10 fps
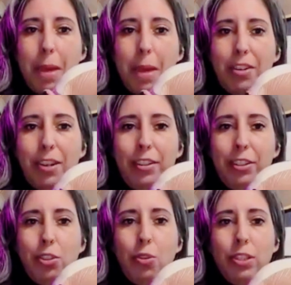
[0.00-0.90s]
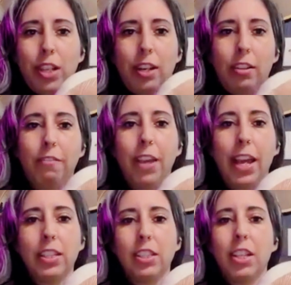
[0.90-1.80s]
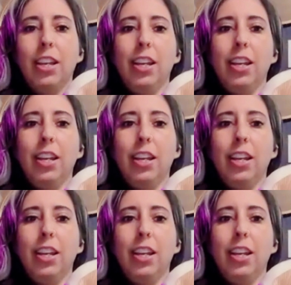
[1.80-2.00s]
band around this whole side of the face.